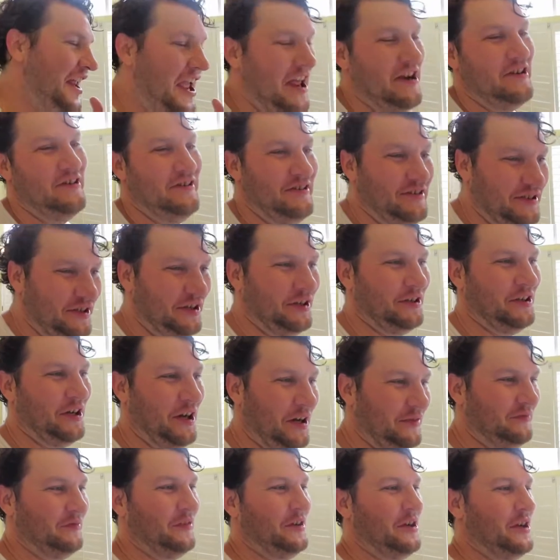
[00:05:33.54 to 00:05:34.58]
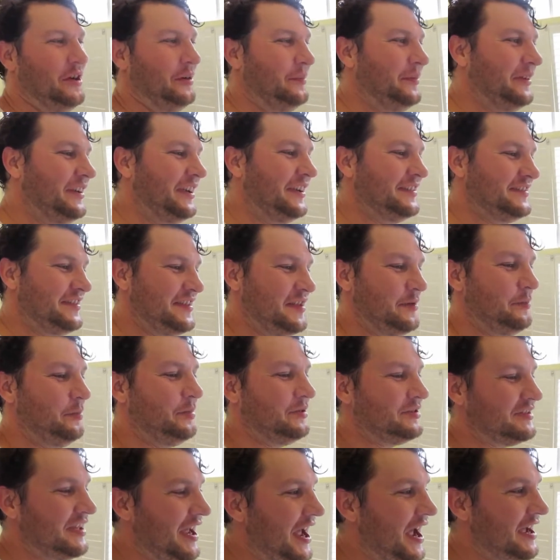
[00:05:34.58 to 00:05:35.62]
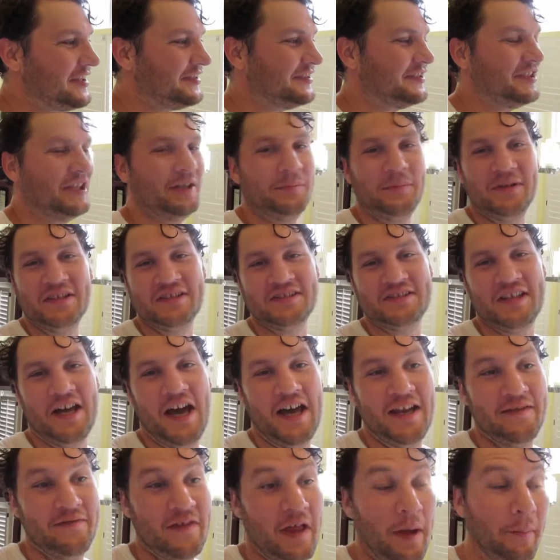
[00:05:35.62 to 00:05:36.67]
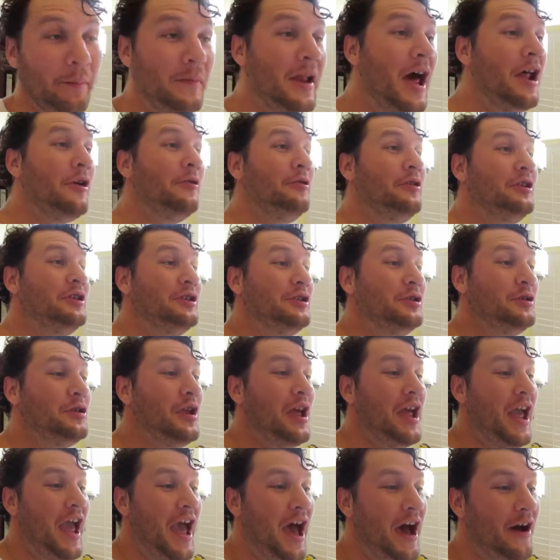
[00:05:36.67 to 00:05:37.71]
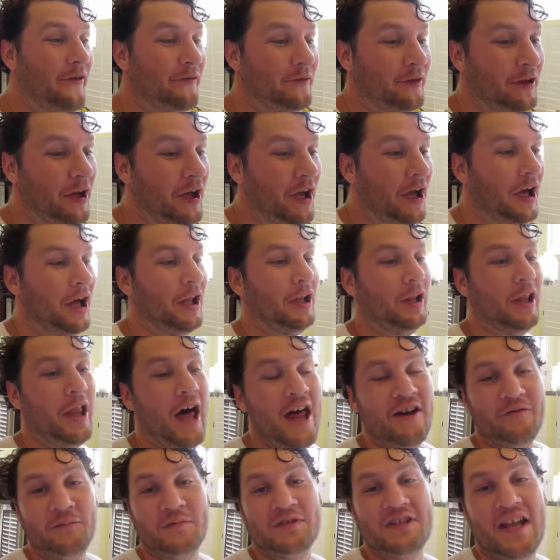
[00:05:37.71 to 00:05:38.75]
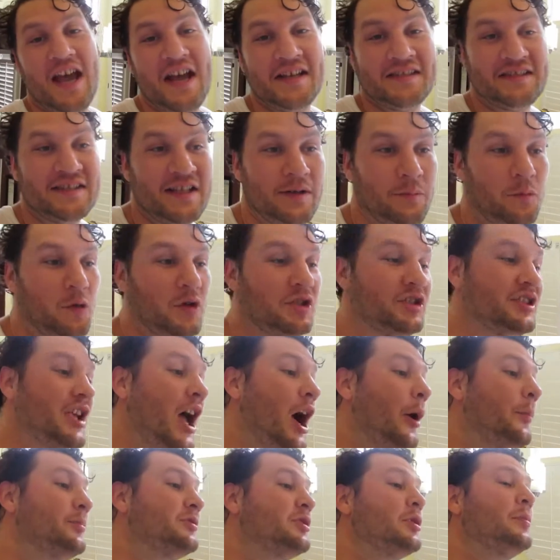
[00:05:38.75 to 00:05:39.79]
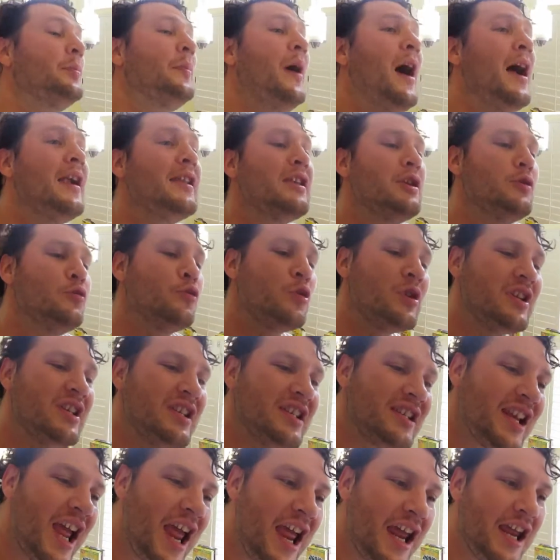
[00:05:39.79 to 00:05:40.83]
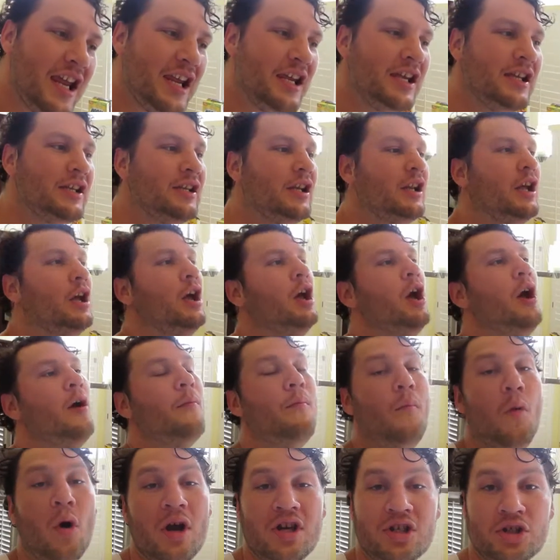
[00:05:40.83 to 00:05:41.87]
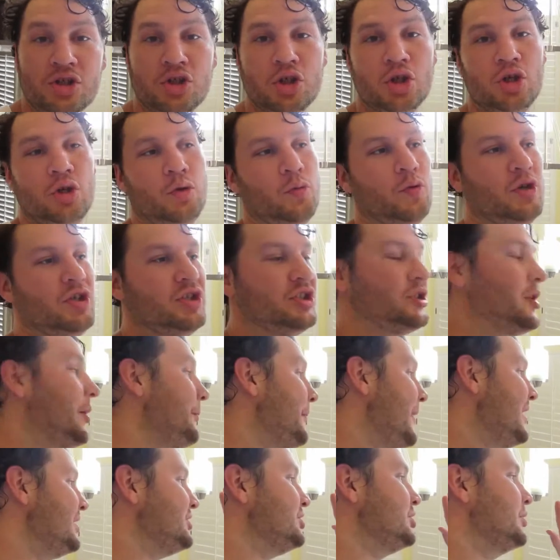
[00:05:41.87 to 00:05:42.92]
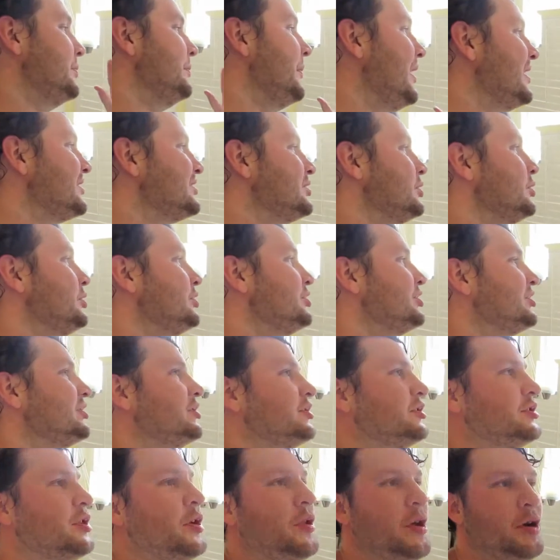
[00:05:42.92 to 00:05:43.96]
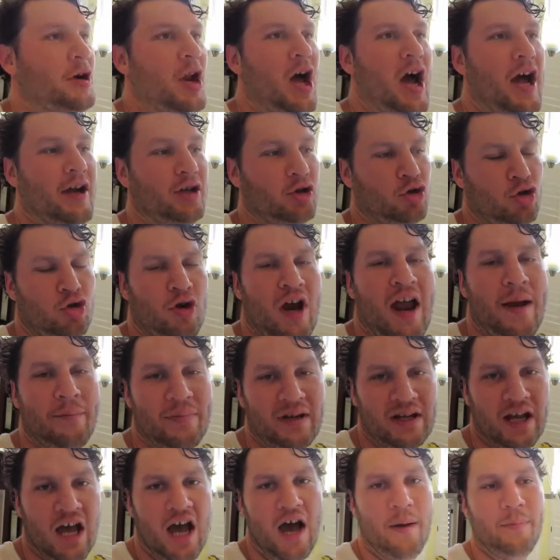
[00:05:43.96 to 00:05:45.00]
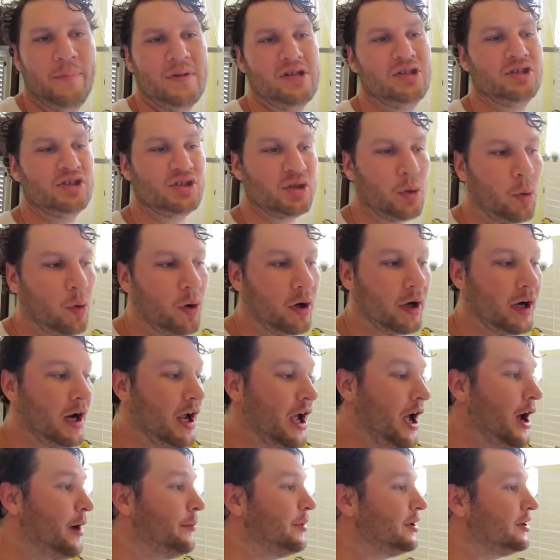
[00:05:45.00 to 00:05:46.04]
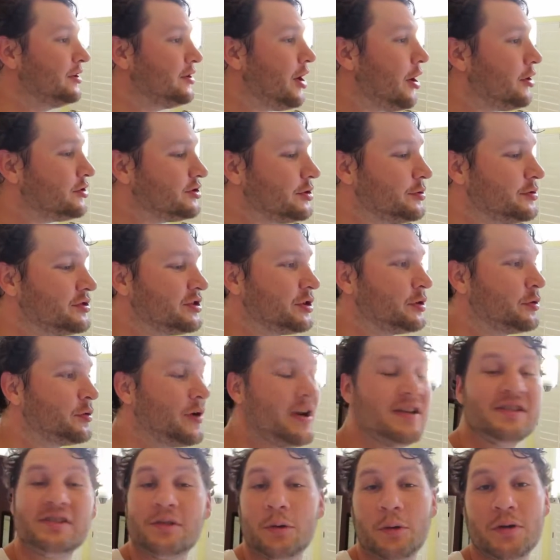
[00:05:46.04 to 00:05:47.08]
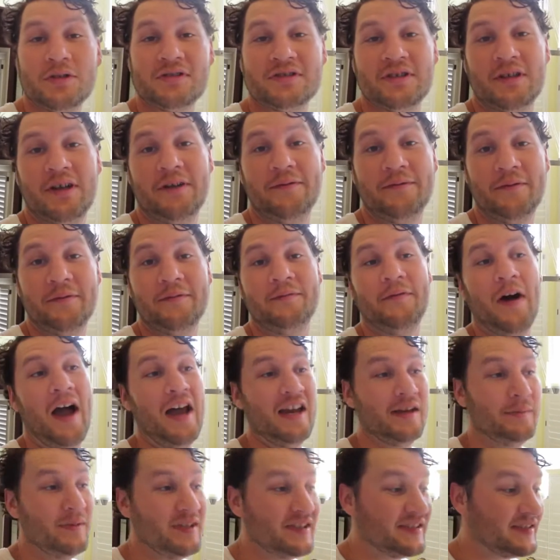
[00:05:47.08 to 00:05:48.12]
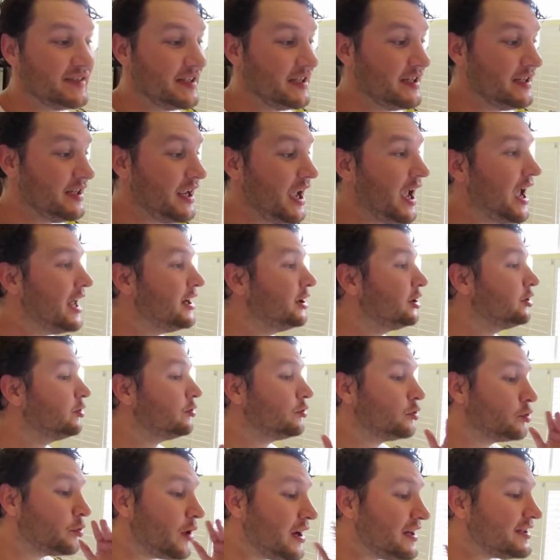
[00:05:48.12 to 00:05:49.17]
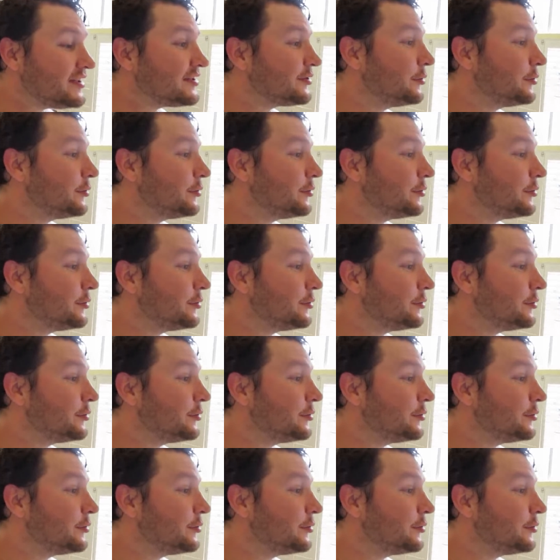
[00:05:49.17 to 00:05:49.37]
Nanners are good for you because of the potassium inside of them. Not only do they have a lot of potassium, which helps your body retain moisture, which makes your muscles so they're not cramping up and sore, but it also is a great source of vitamin C and a great